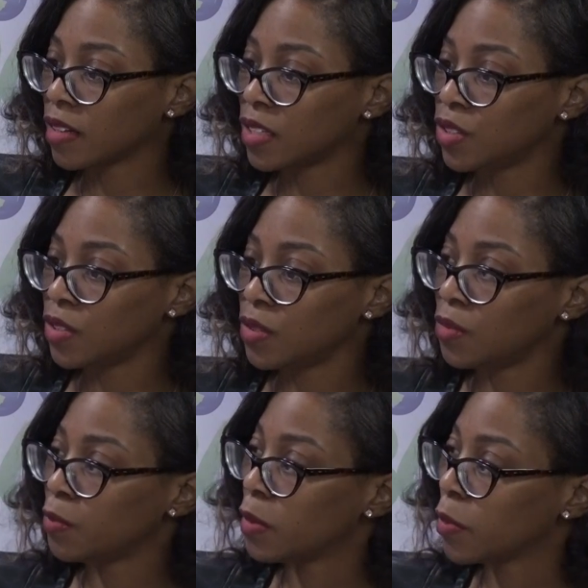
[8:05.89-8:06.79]
that
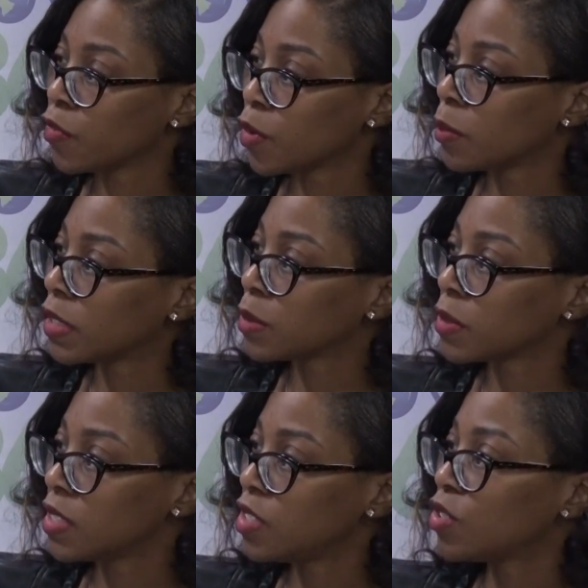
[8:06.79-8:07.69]
you've been performing this
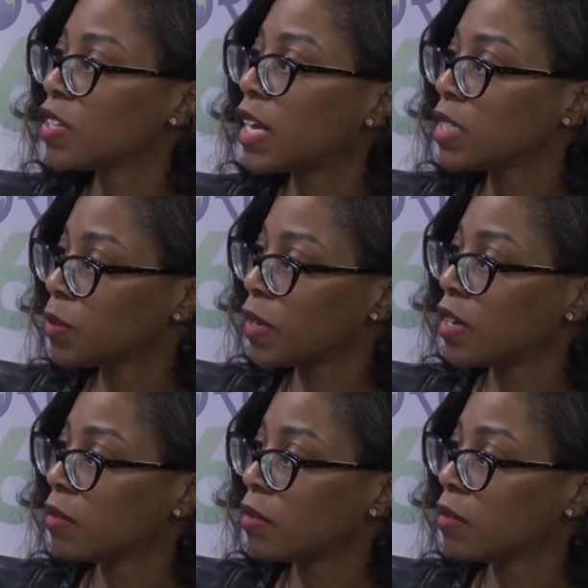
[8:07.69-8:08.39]
procedure, or that it's been